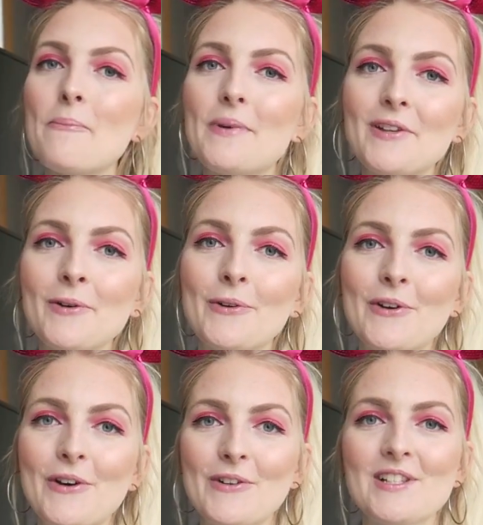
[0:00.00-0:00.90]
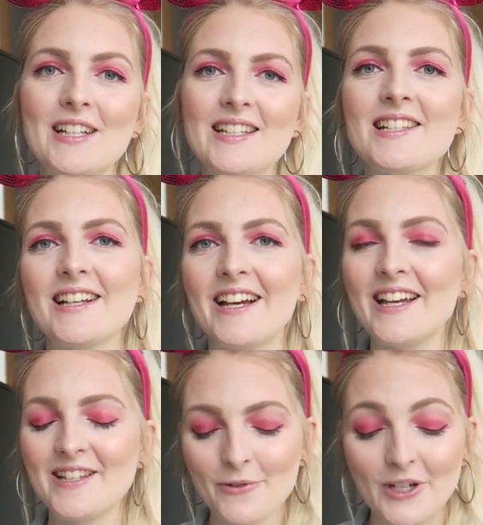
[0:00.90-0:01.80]
But who knows,
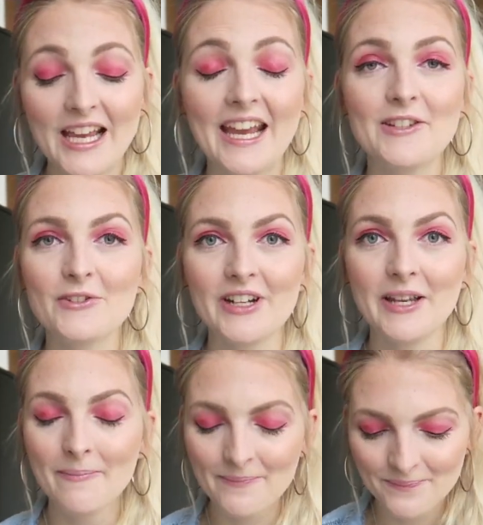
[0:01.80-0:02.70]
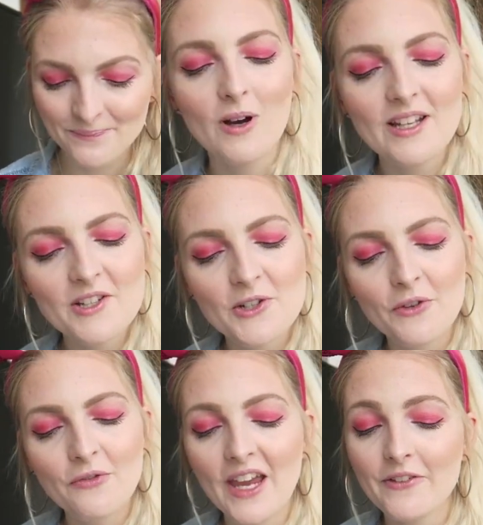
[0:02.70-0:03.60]
it's really a dream. What is
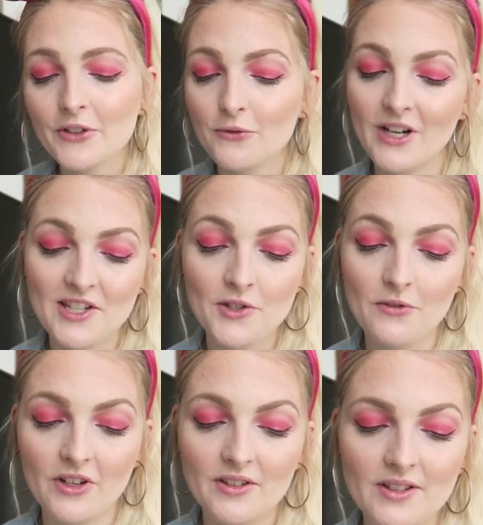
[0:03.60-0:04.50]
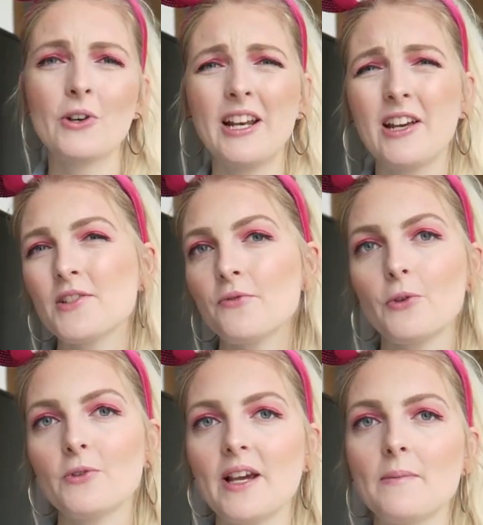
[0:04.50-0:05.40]
your favorite restaurant? So the last
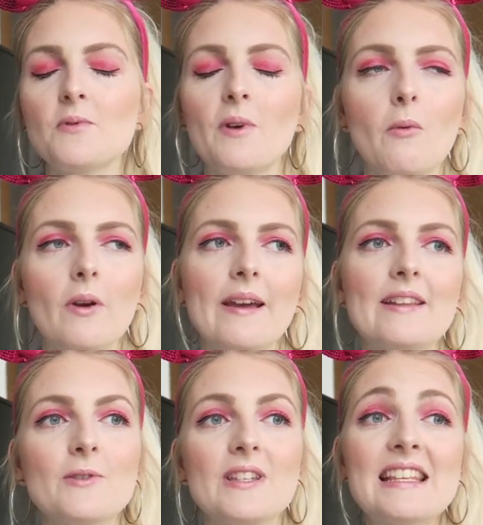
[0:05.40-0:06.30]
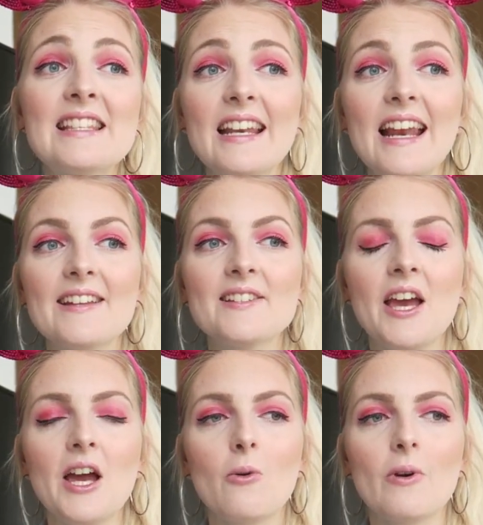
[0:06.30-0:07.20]
few times when we went to Disneyland,
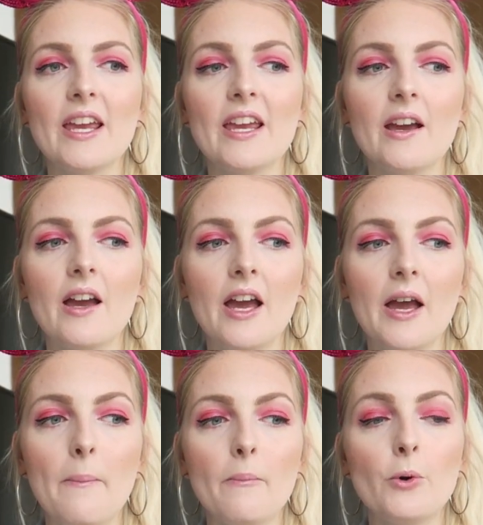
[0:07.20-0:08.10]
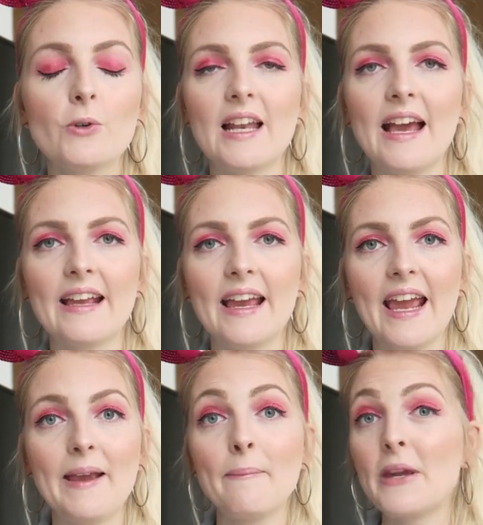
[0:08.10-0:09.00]
we booked like
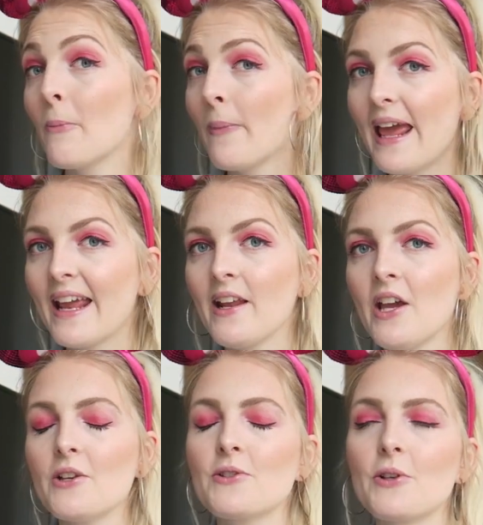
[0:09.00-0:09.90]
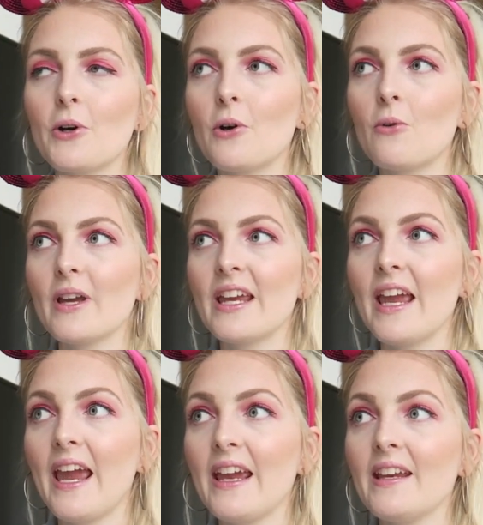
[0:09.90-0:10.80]
a meal plan. So we
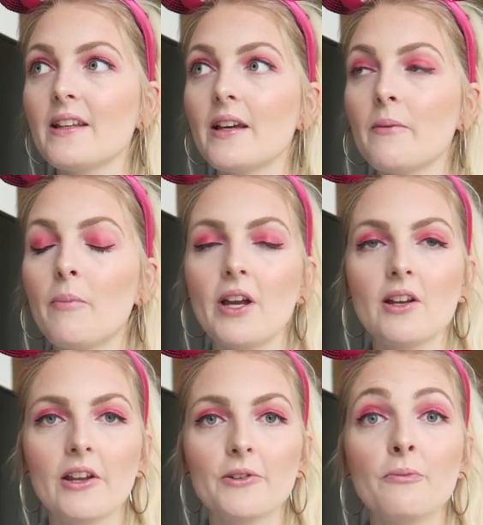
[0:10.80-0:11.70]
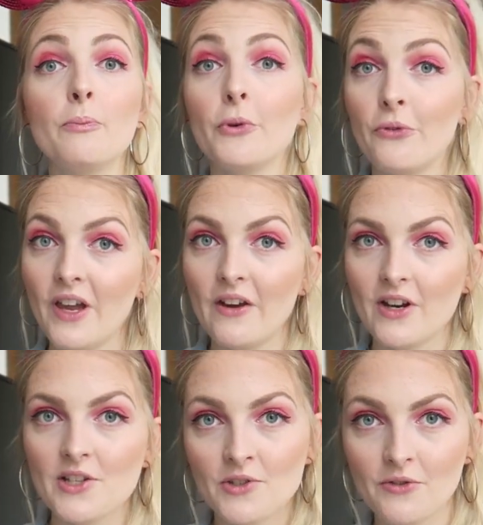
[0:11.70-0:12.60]
ate by a lot of buffet
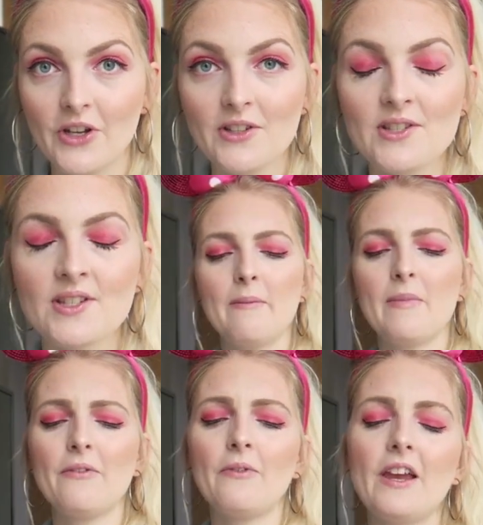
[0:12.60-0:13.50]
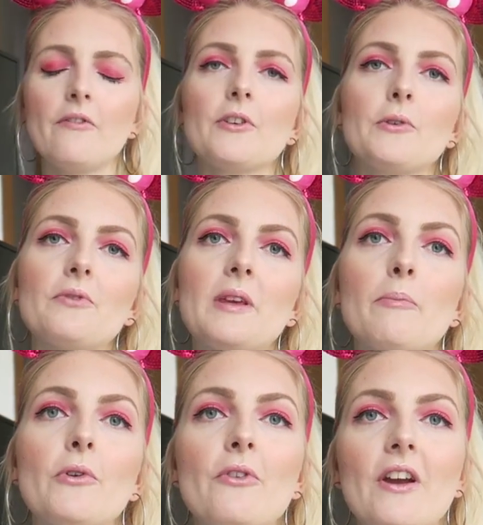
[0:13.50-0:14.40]
restaurants. And my favorite of the
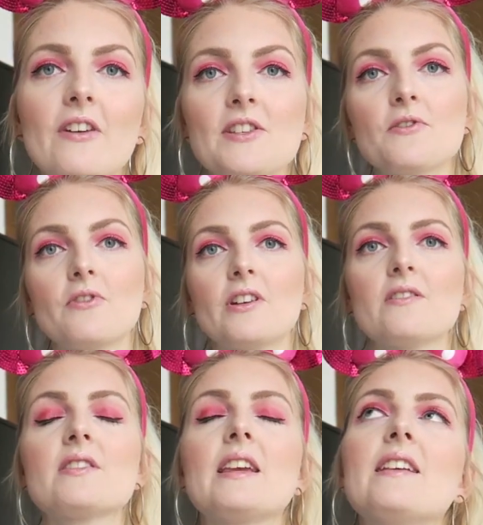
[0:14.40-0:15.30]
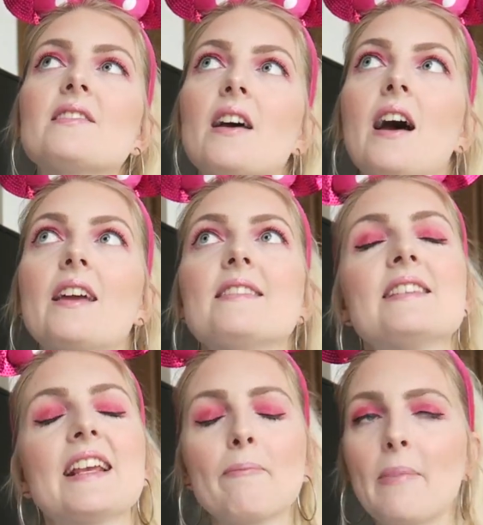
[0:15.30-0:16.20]
buffet restaurants is, I
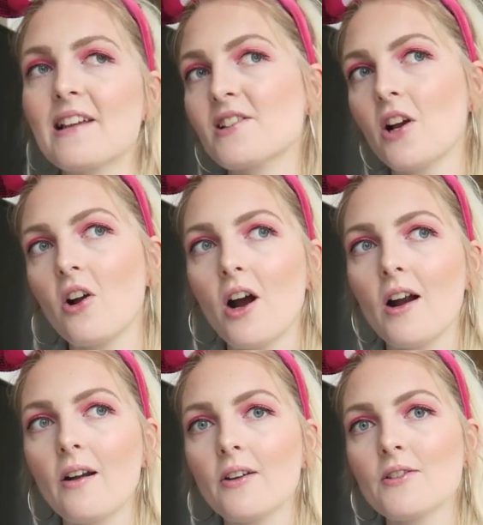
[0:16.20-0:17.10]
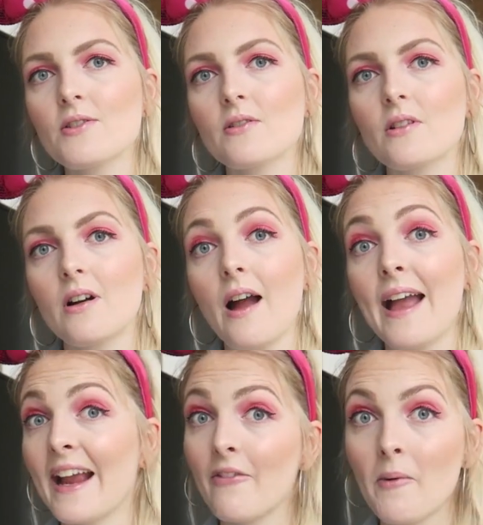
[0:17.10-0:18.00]
think, Plaza Gardens or
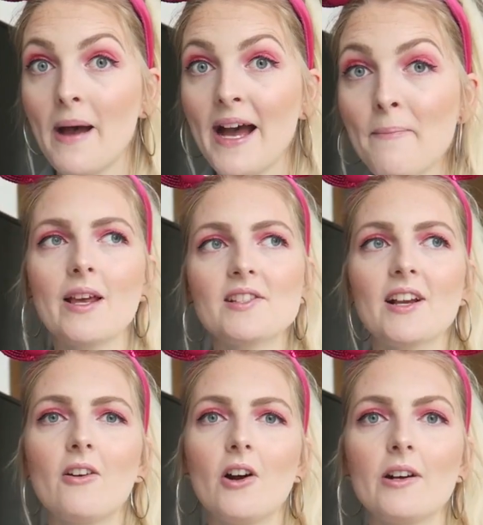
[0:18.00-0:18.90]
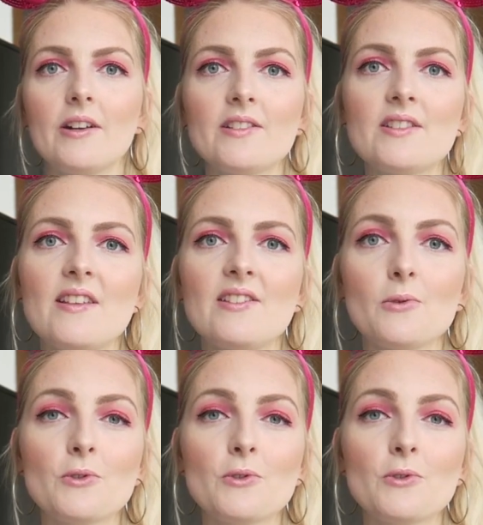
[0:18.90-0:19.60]
Agrabah. Plaza Gardens is